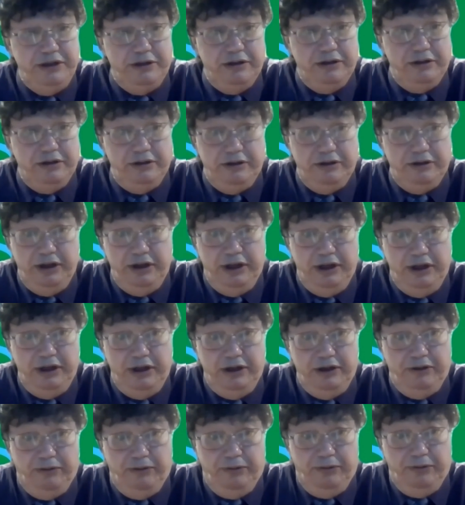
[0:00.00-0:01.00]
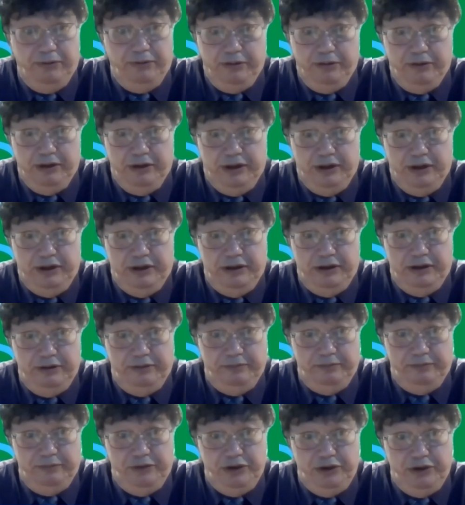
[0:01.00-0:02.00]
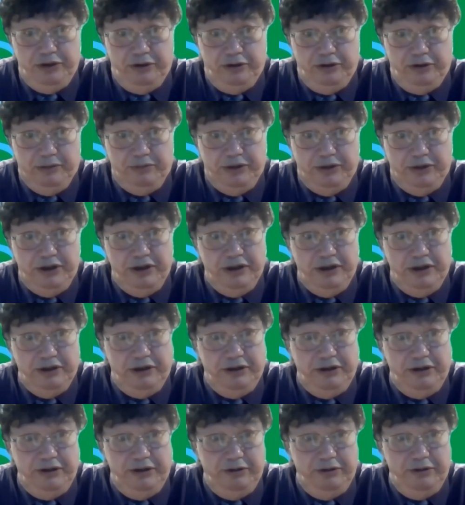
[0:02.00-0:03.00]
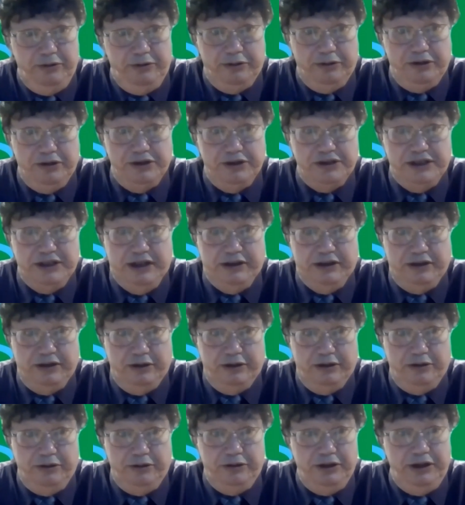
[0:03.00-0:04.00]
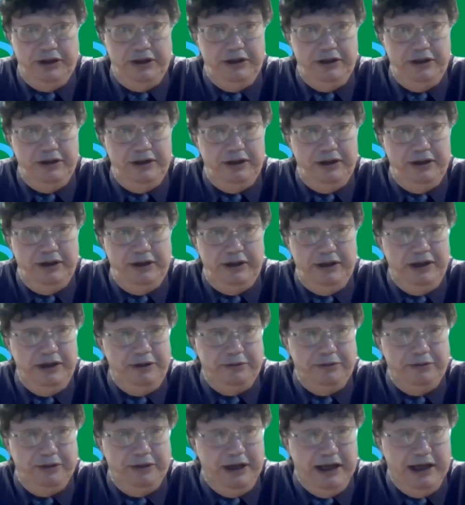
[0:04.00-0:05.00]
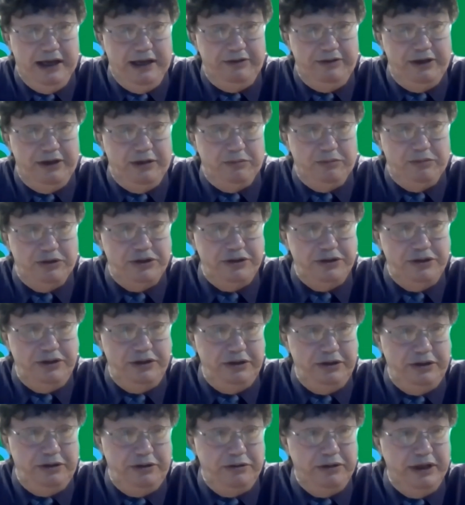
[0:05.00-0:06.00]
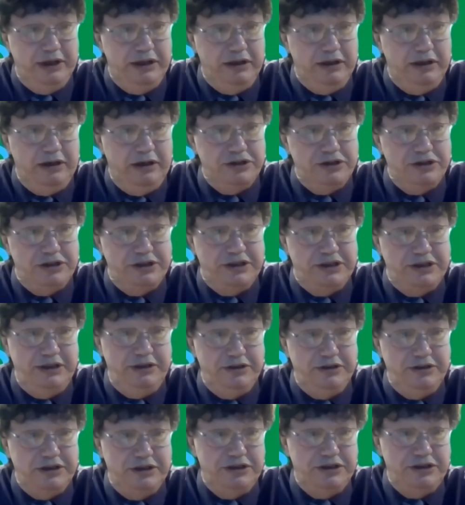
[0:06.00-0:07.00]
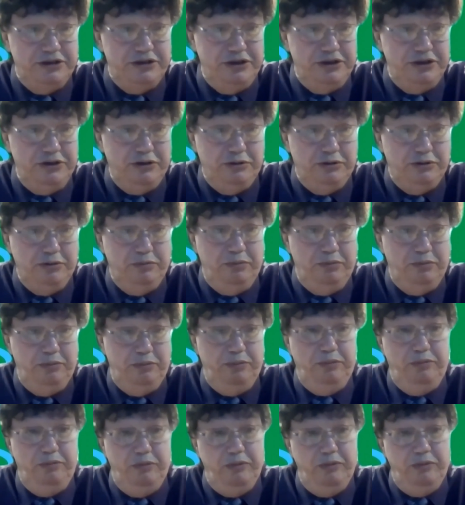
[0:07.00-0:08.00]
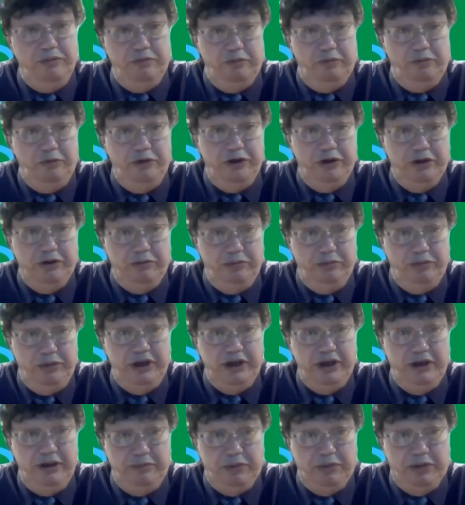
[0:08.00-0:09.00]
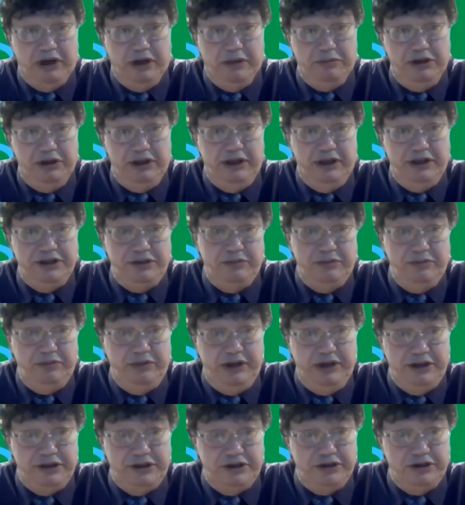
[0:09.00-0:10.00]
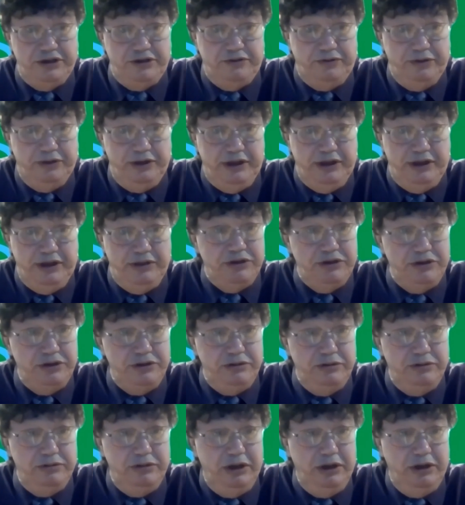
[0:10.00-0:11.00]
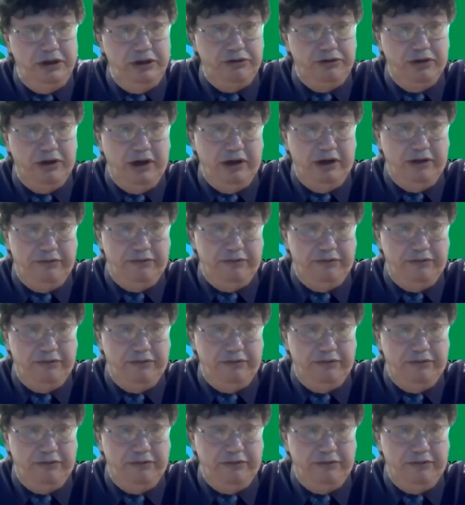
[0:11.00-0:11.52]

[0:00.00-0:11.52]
or or uh, you know up in, in, North and South Dakota, and and they don't have an opportunity to create large casinos because there's no real big population bases for them to draw